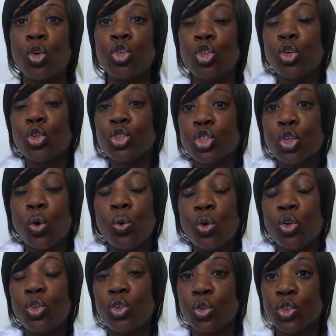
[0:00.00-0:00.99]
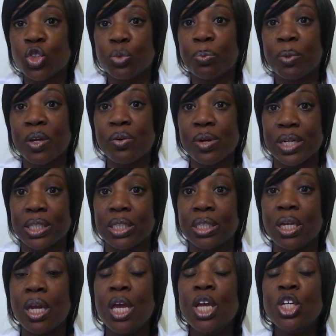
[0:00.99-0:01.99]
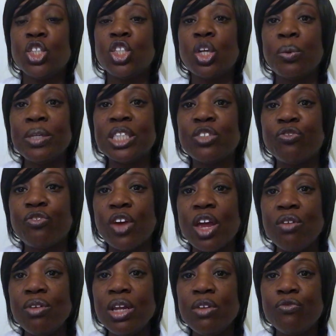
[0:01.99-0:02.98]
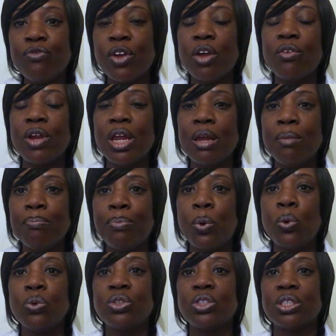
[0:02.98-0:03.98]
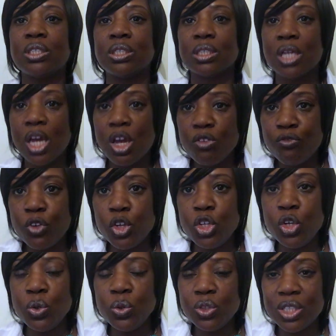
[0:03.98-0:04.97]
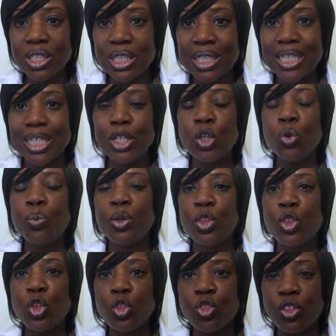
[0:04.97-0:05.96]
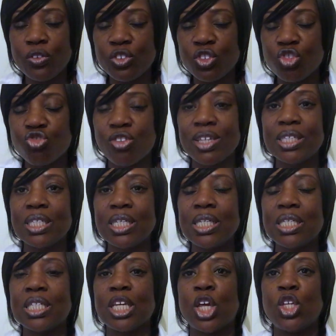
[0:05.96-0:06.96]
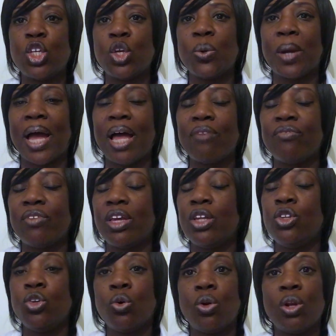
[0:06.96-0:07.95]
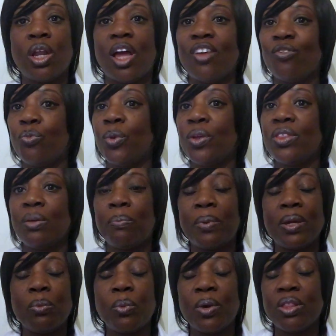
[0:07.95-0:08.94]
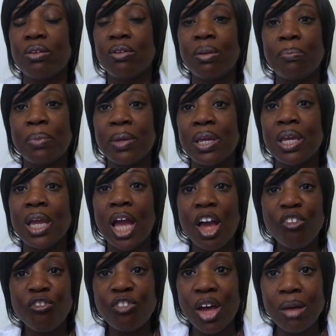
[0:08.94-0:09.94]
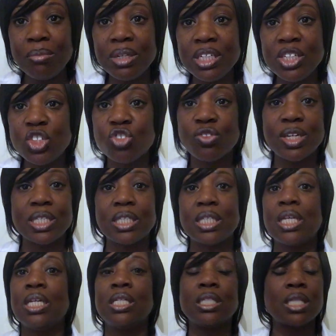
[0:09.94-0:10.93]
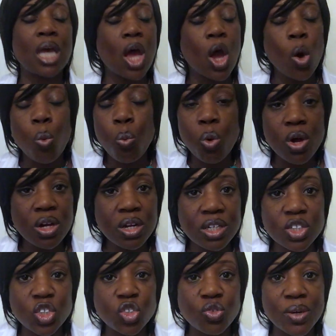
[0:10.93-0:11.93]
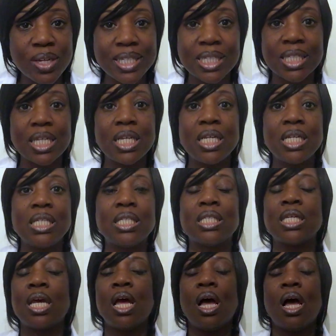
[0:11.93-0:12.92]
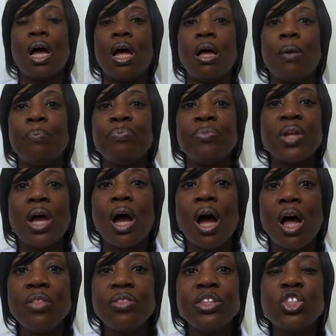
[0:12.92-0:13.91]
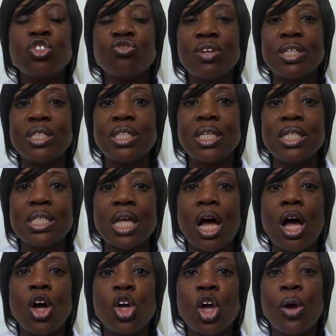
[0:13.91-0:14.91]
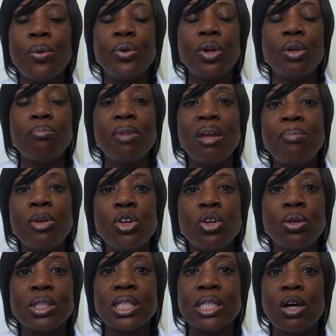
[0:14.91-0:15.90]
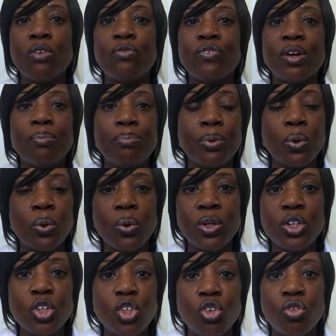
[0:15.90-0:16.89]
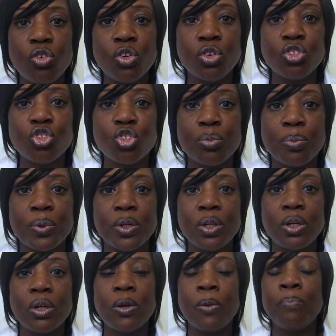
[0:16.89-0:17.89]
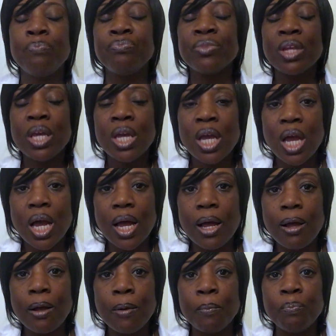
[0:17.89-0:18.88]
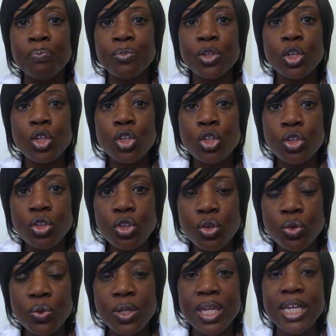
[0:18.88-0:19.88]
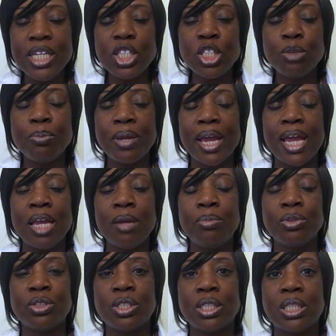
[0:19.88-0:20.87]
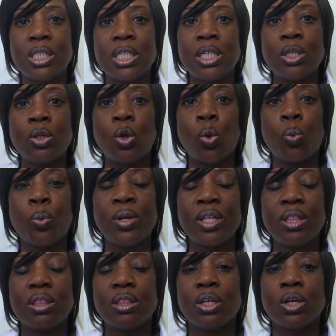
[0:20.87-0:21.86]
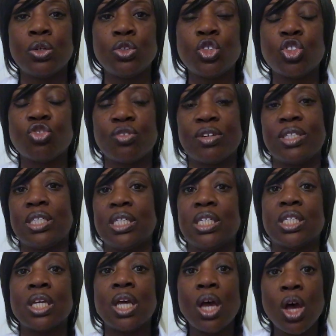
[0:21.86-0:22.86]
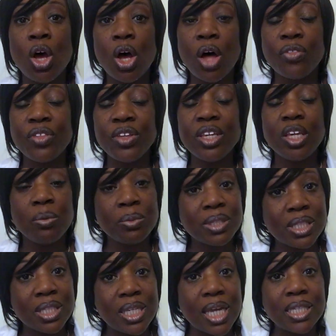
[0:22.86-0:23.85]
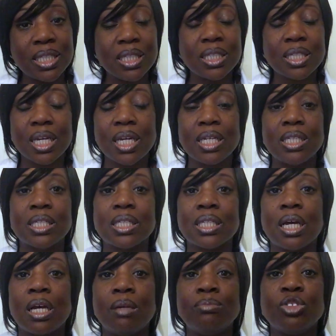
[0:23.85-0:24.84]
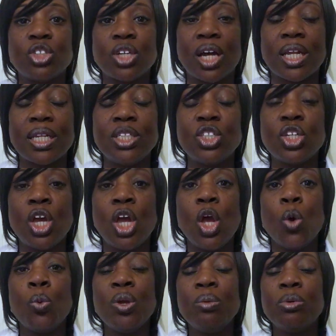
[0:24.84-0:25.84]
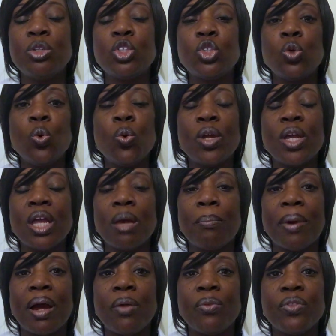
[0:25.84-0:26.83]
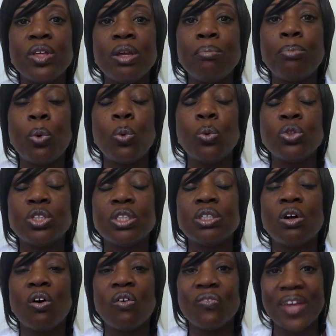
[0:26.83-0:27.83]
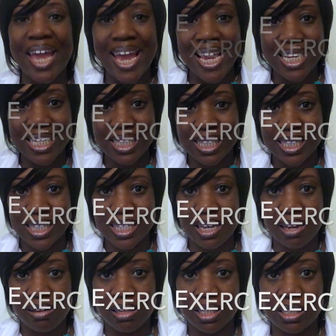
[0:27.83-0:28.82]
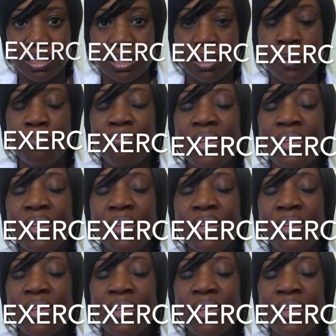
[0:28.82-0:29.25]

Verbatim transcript: on your soul on your spirit so it's very very important for you to deal with the stresses that you have in your life whether be whether it be family stresses work stresses um, other stresses that are going on maybe you're self-employed and you're an entrepreneur um, you need to be able to deal with those stresses I think it was yesterday's um, challenge, we were talking about the importance of exercise.